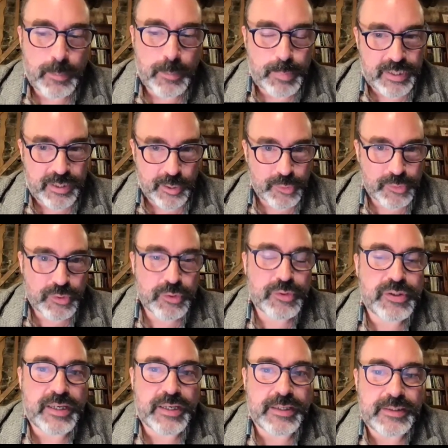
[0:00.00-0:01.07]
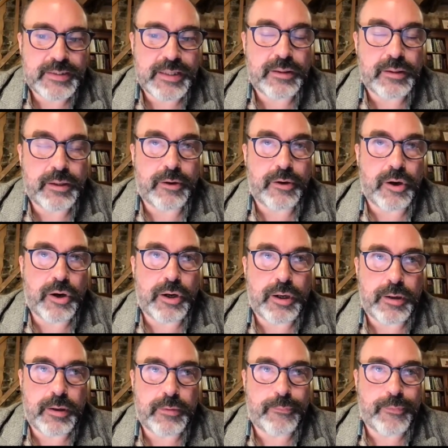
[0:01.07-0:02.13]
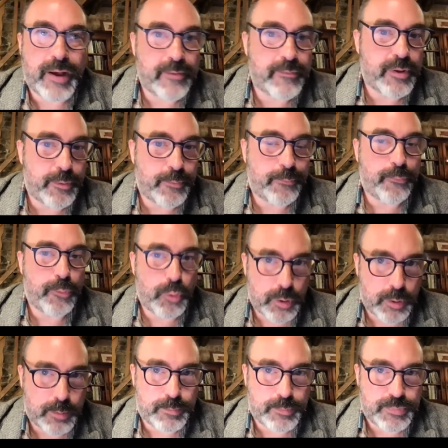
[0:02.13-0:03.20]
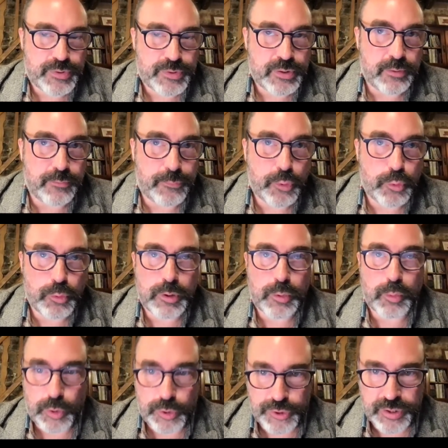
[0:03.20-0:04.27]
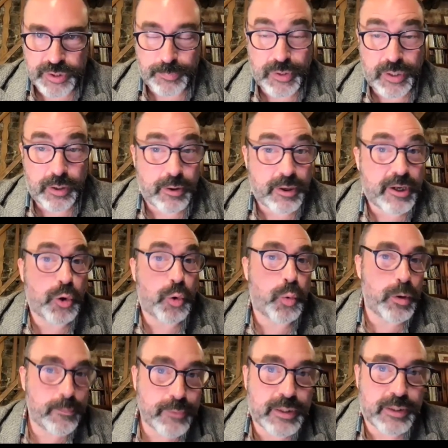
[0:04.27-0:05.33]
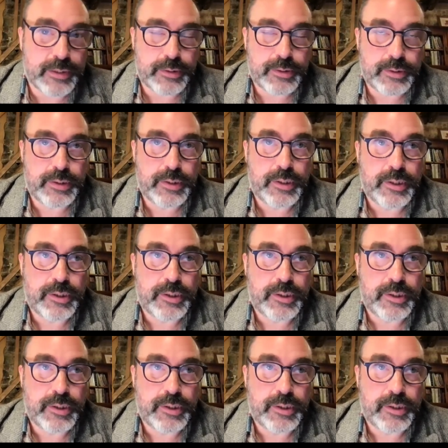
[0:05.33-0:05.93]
But he also says that there are 5 other forms of Kula worship that are equivalent